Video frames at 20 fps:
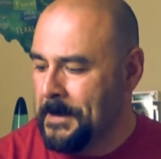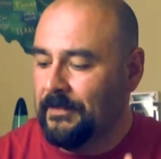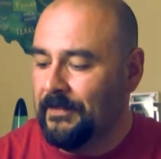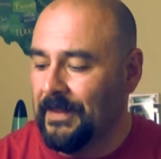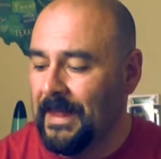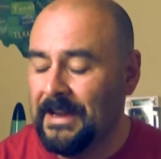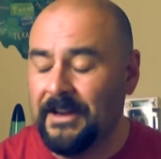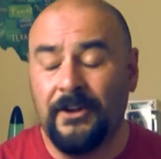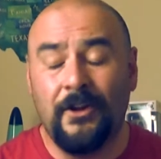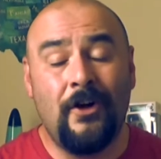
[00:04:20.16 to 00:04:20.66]

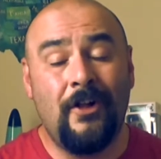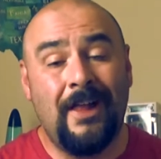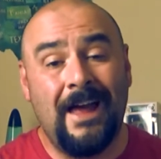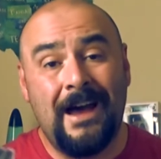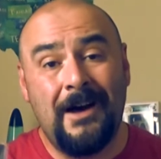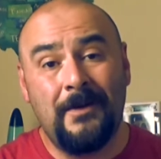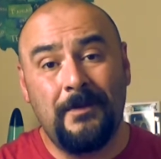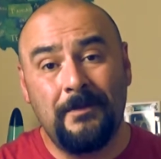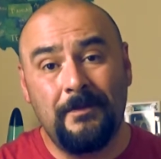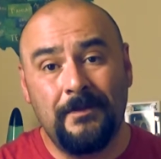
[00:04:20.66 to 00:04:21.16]
Let It All
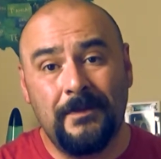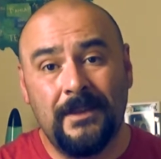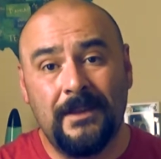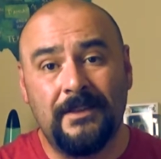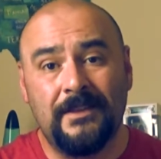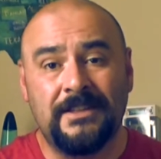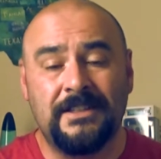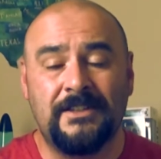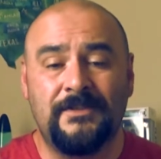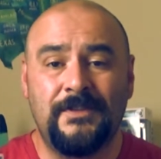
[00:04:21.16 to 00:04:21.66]
Out.
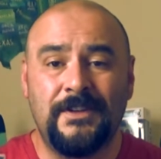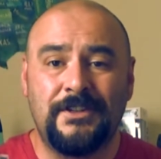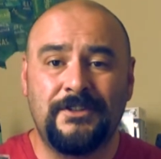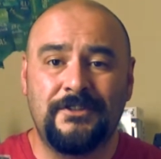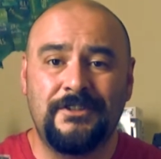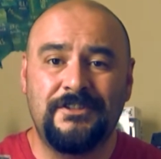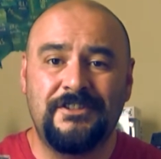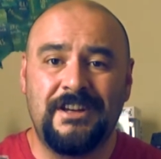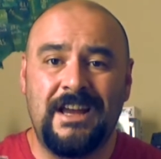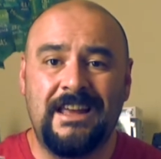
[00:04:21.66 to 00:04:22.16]
This is
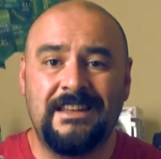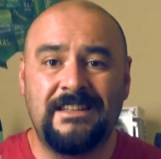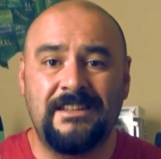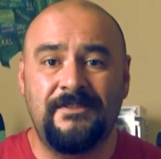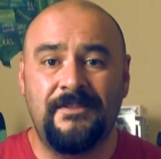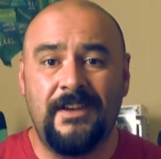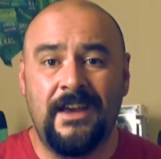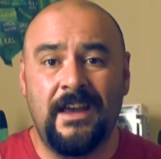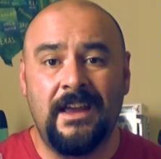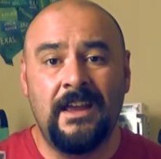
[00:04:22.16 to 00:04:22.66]
featuring
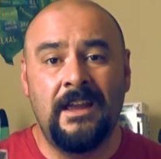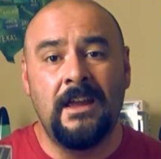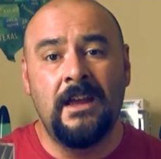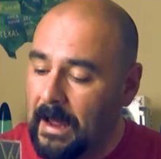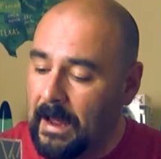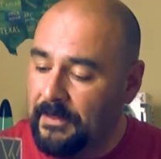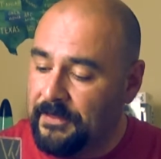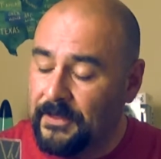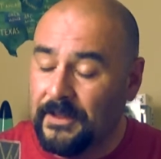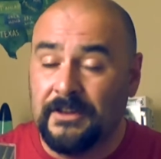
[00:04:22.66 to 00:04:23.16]
Jazze Pha.
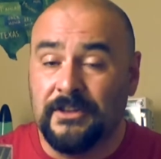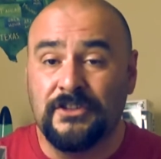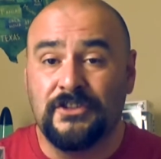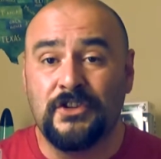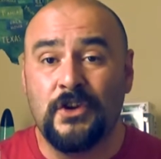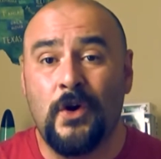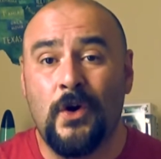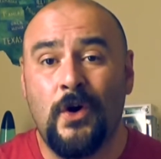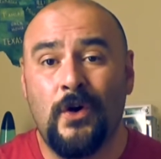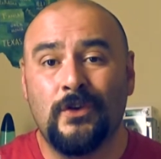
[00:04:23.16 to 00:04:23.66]
I think the
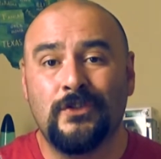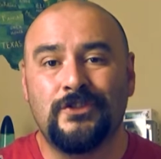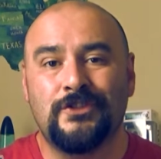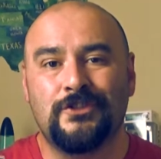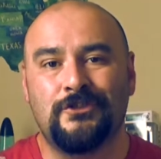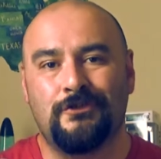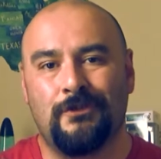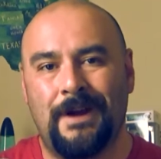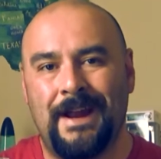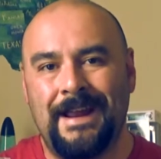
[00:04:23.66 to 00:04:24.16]
song's
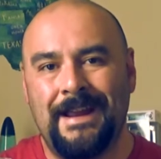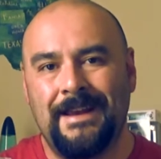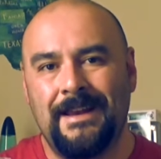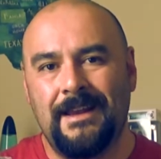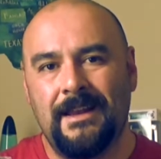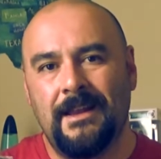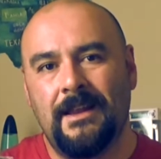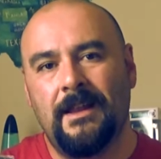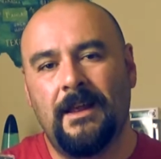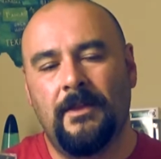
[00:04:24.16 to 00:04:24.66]
great.
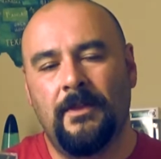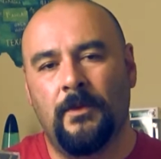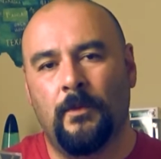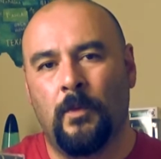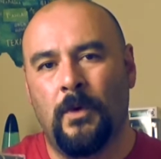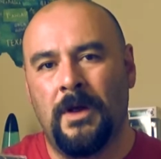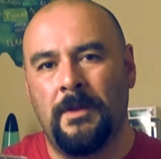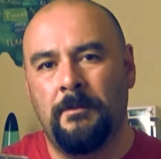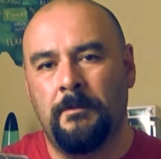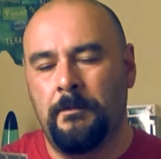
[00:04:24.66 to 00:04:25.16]
The
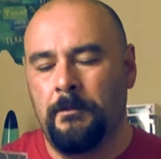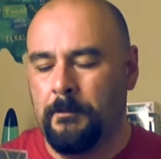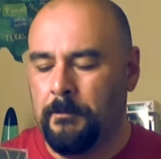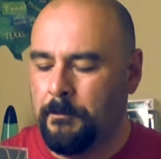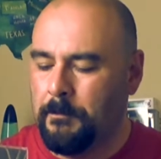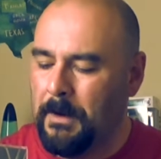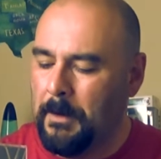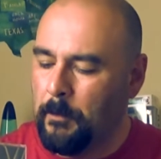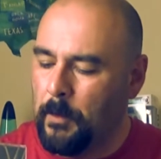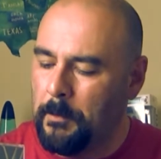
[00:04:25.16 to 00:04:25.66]
one,
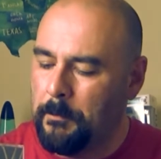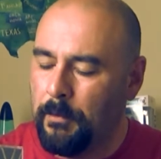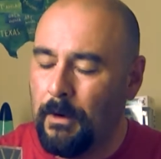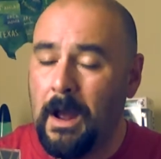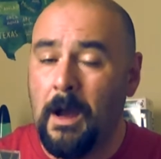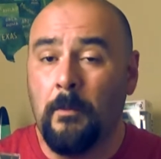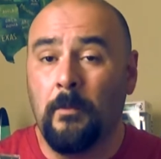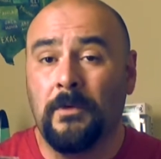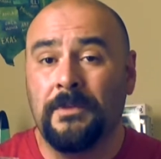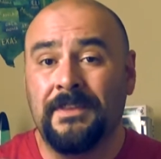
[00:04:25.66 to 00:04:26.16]
my one
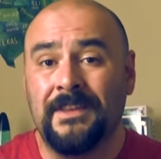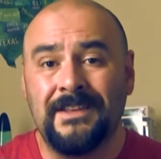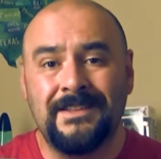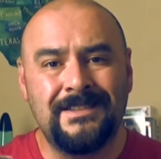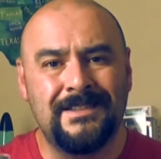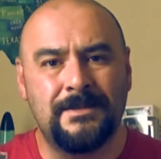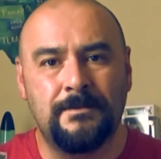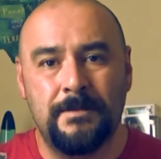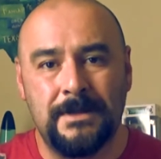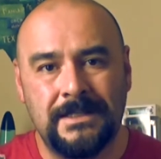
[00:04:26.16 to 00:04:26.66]
problem with
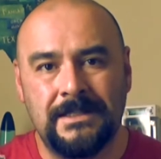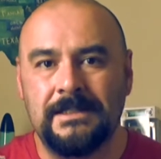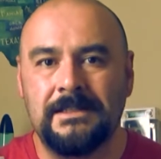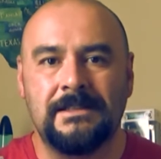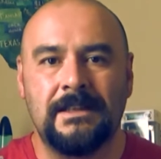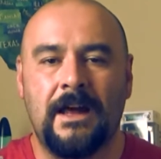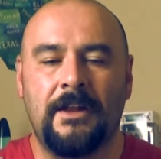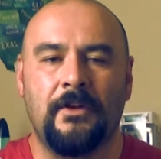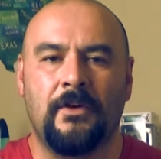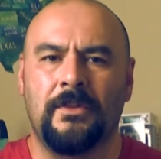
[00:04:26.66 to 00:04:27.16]
this is
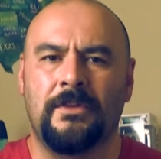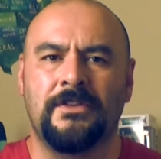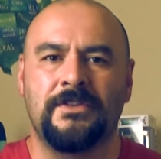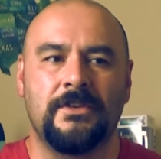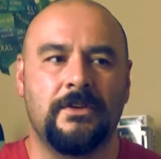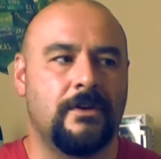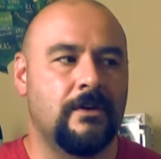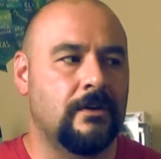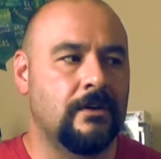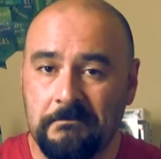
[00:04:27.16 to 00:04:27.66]
Bizzy's not on the
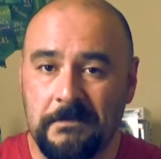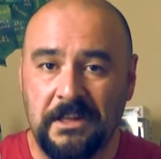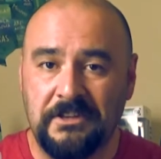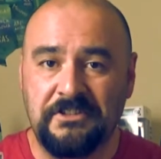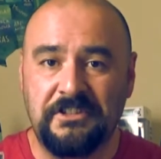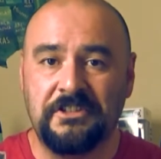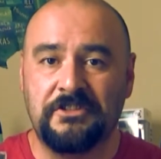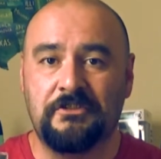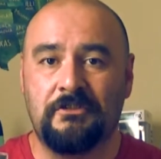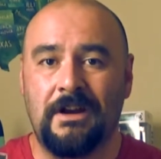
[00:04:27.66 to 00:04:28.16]
song.
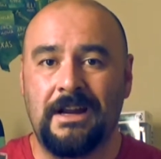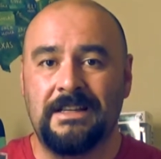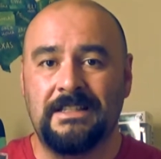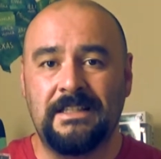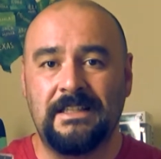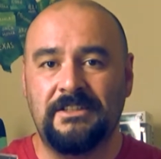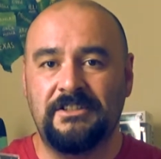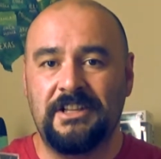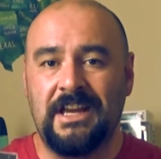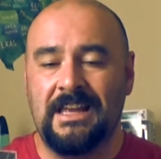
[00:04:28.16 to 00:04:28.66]
It's just
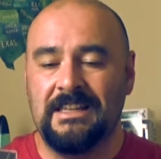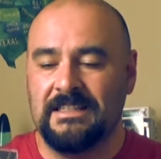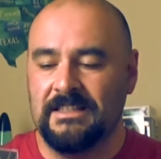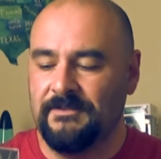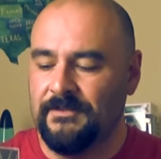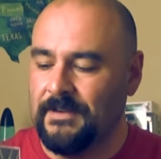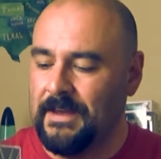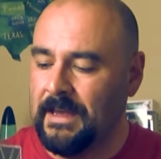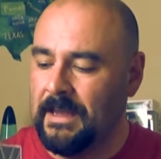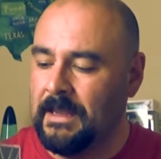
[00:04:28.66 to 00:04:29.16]
Krayzie and
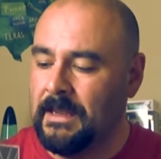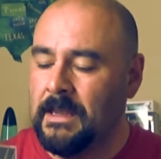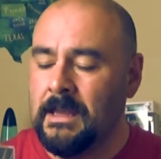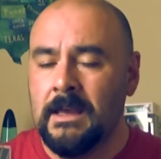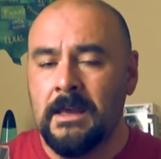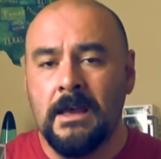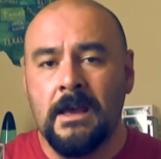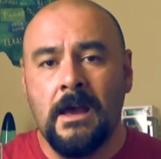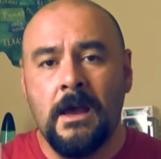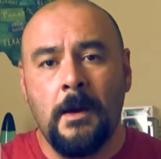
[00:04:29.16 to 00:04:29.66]
Jazze Pha.
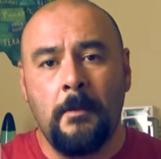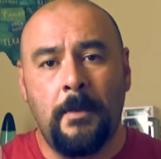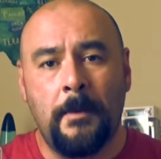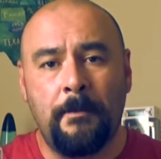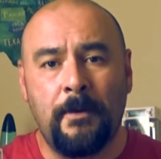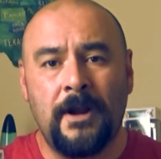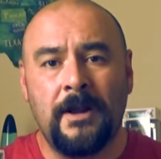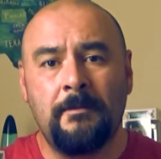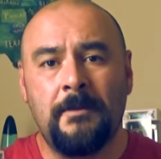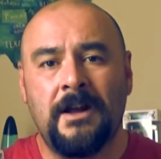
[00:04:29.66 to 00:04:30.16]

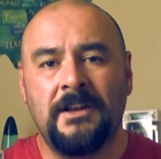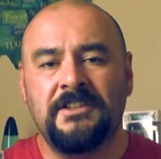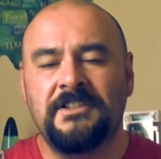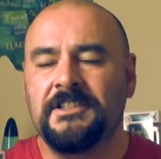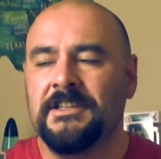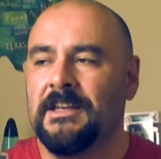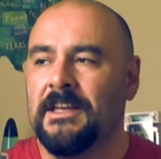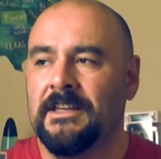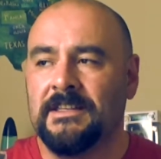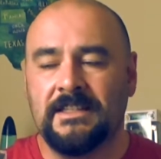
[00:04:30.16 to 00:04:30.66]
But pretty
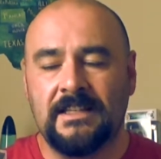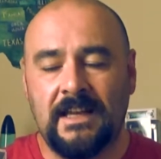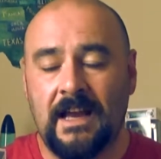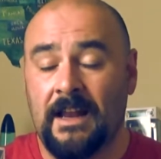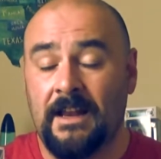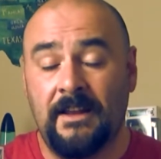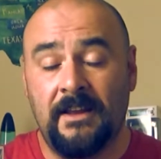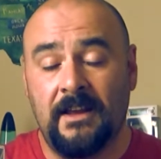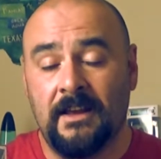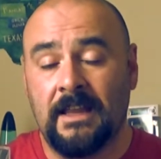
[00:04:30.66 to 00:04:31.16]
much, it's
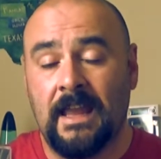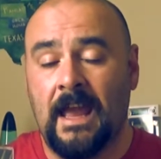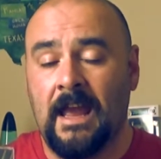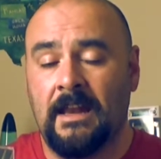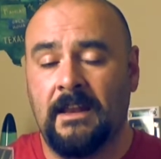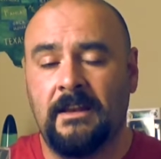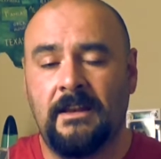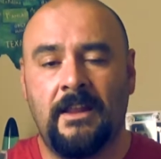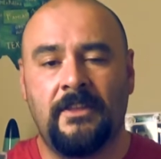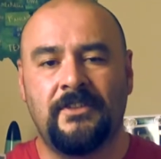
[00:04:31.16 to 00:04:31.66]
kind of,
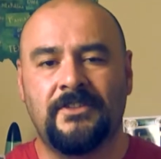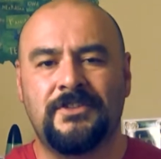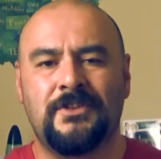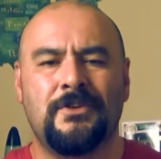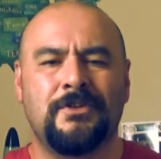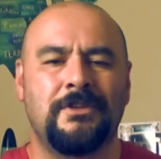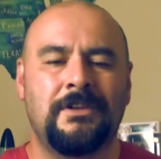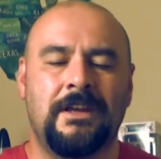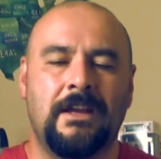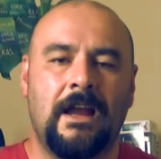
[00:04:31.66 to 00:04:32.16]
again, another
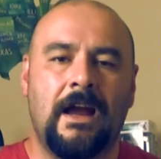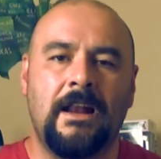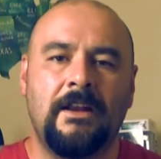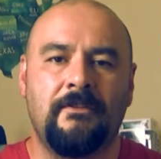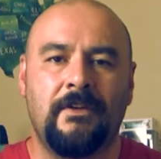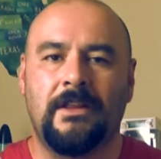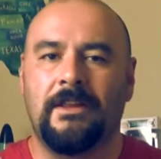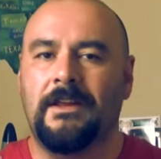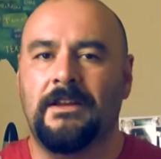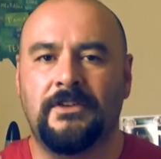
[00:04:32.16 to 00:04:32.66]
song you can kind
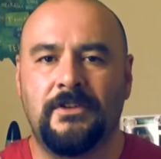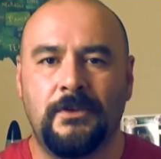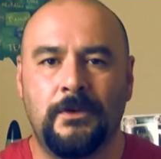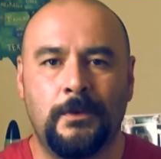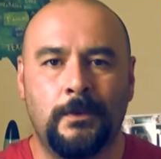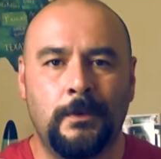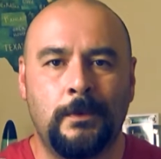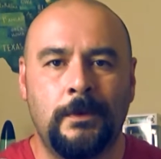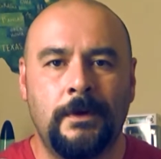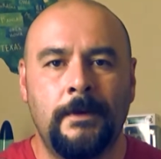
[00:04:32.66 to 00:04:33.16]
of relate
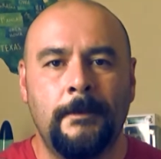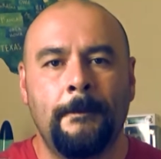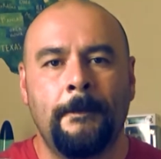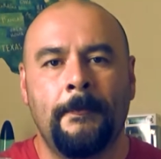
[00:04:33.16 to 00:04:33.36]
to